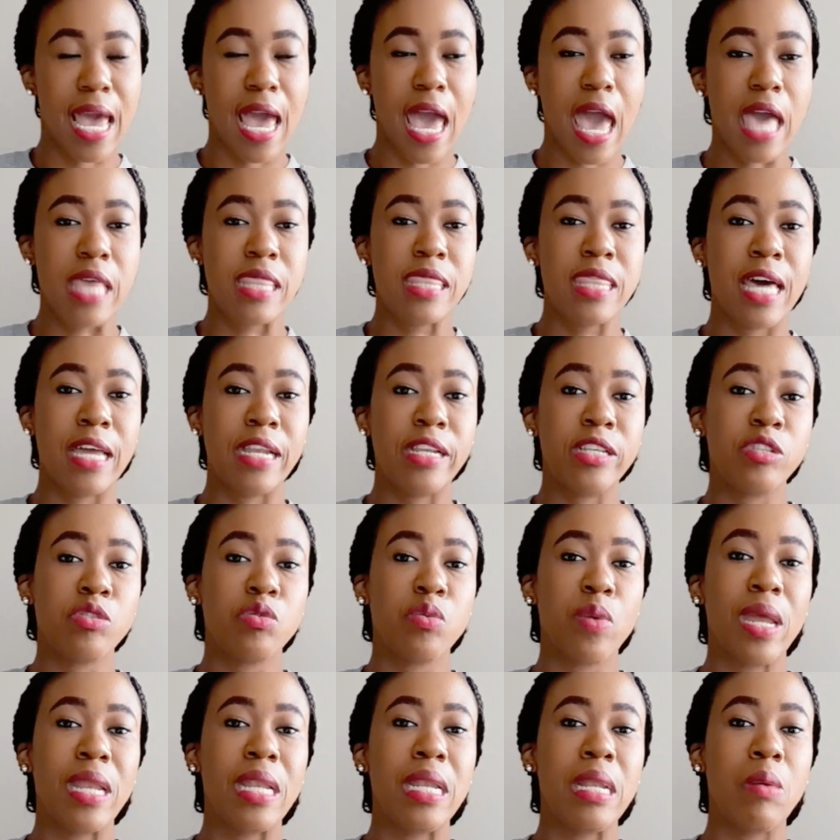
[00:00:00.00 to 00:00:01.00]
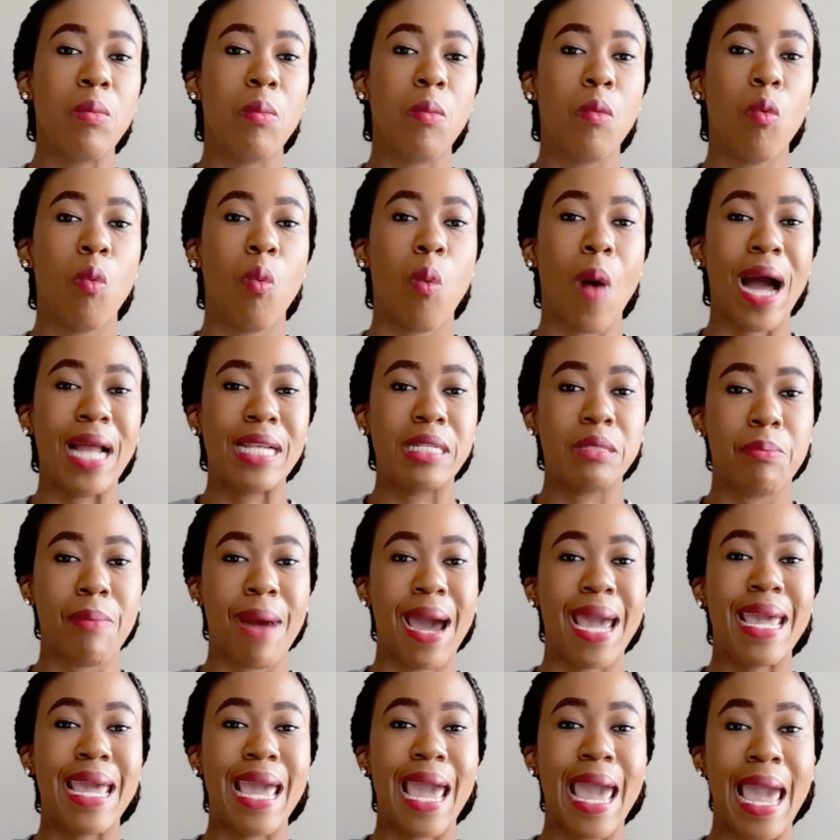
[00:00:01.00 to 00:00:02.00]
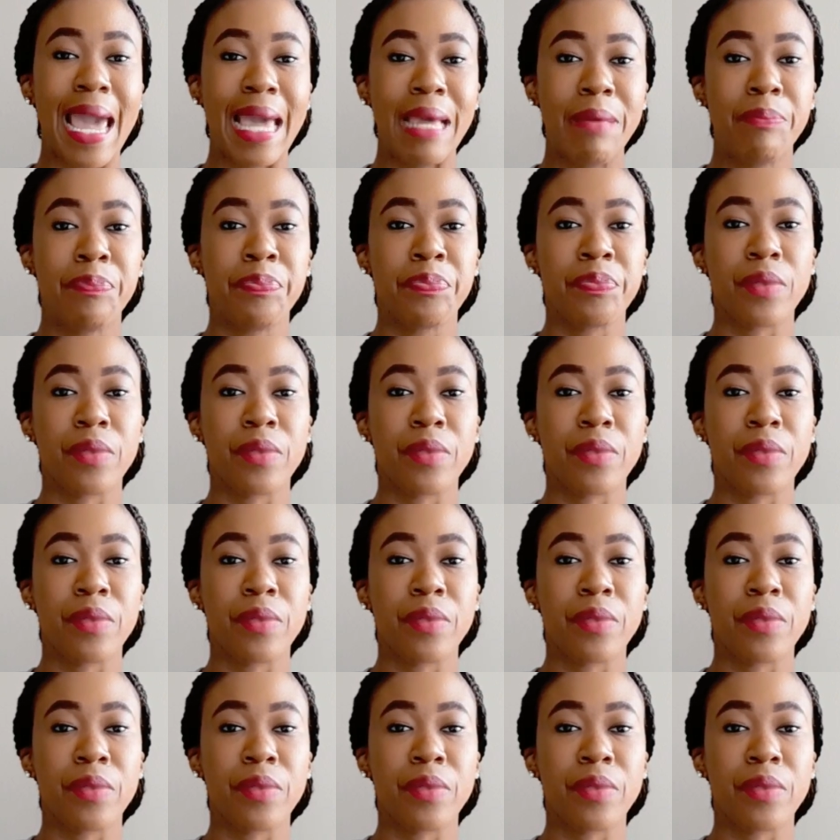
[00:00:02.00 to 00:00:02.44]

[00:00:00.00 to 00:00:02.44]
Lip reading: And that is really what my aim